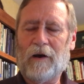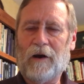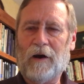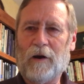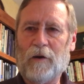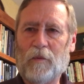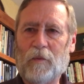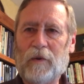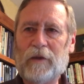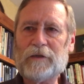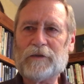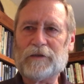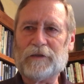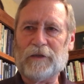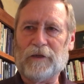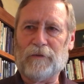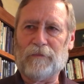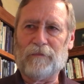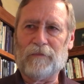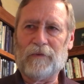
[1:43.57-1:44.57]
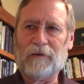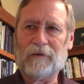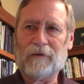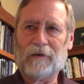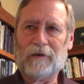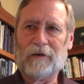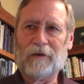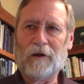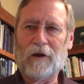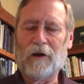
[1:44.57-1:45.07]
our wisdom
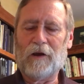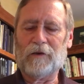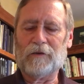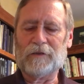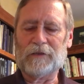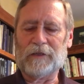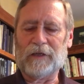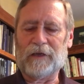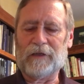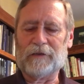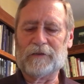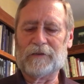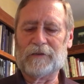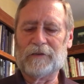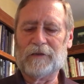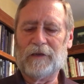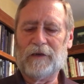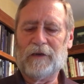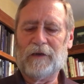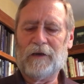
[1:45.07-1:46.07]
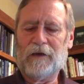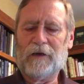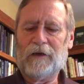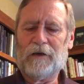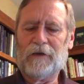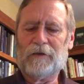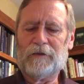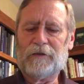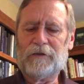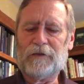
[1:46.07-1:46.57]
calls us
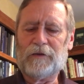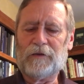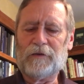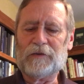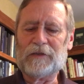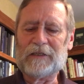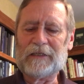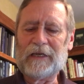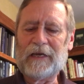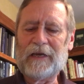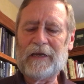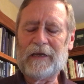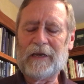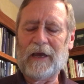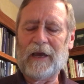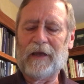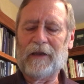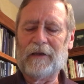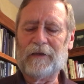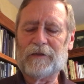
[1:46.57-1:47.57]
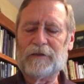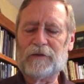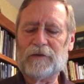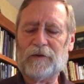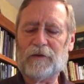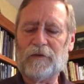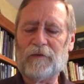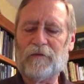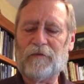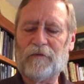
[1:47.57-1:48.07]
to seek and
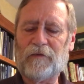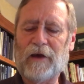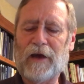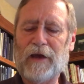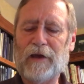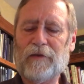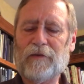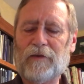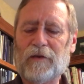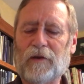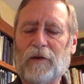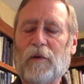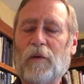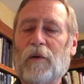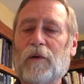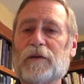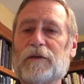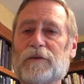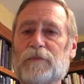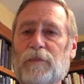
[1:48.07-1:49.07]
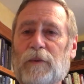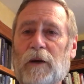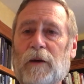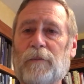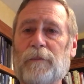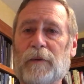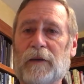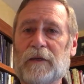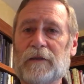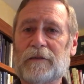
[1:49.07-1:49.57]
to find the Lord's
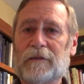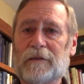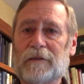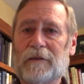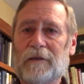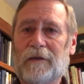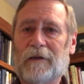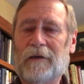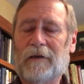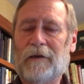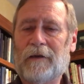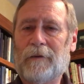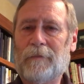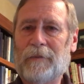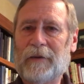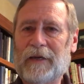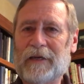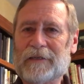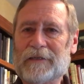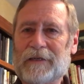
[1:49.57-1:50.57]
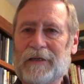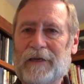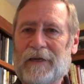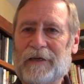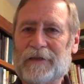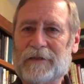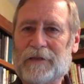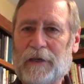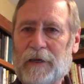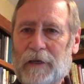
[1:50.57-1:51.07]
purpose, because it
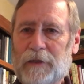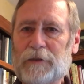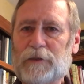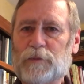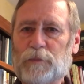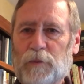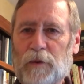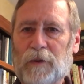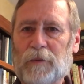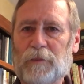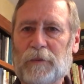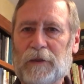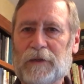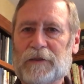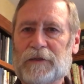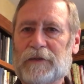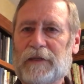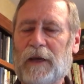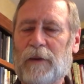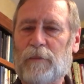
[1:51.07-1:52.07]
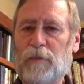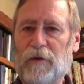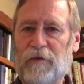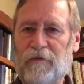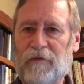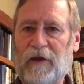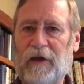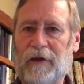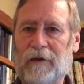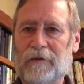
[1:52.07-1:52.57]
is His purpose that
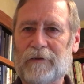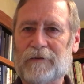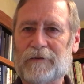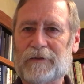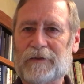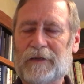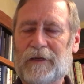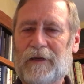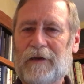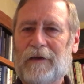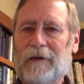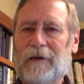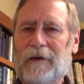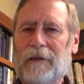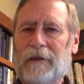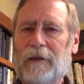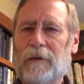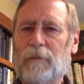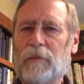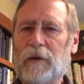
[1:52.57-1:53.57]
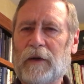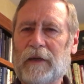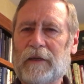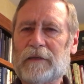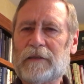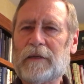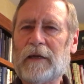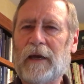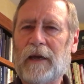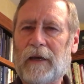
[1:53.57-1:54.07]
prevails, that
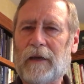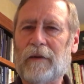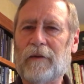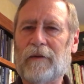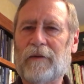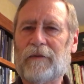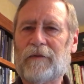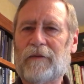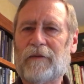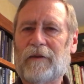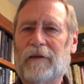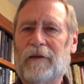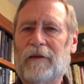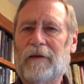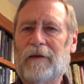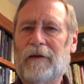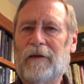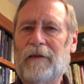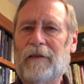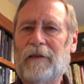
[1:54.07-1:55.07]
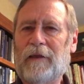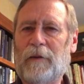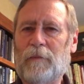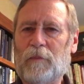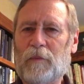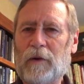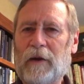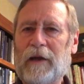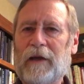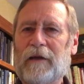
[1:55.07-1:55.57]
brings health,
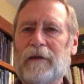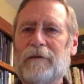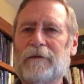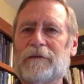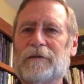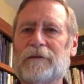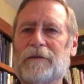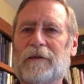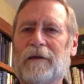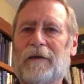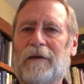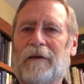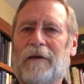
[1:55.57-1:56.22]
that brings